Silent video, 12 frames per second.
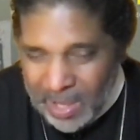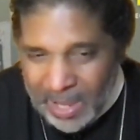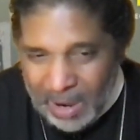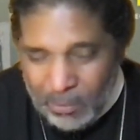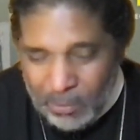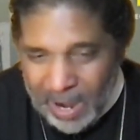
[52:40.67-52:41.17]

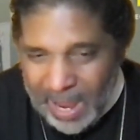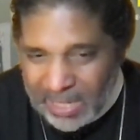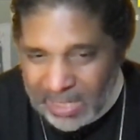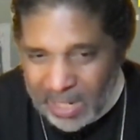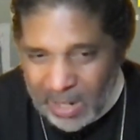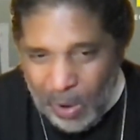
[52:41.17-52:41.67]
And we're
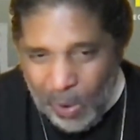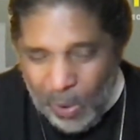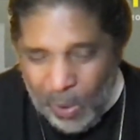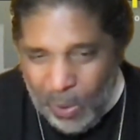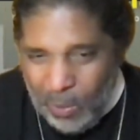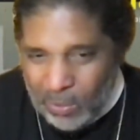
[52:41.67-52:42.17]
asking
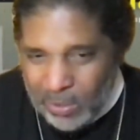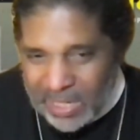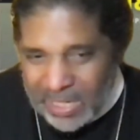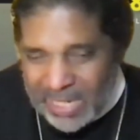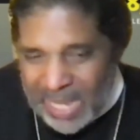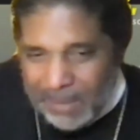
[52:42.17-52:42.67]
all
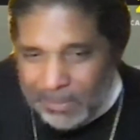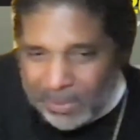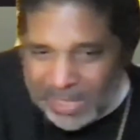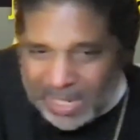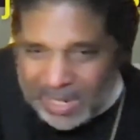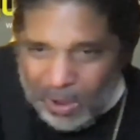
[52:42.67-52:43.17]

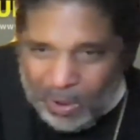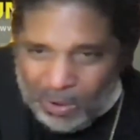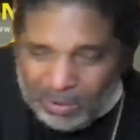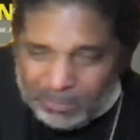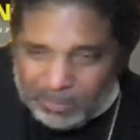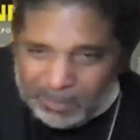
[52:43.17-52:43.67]
disciples and
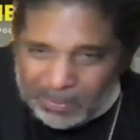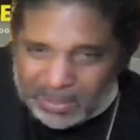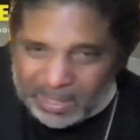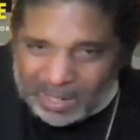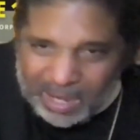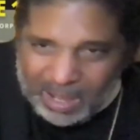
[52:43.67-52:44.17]
all people
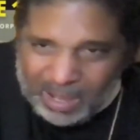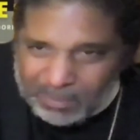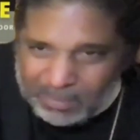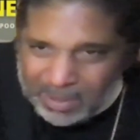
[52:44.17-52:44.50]
to come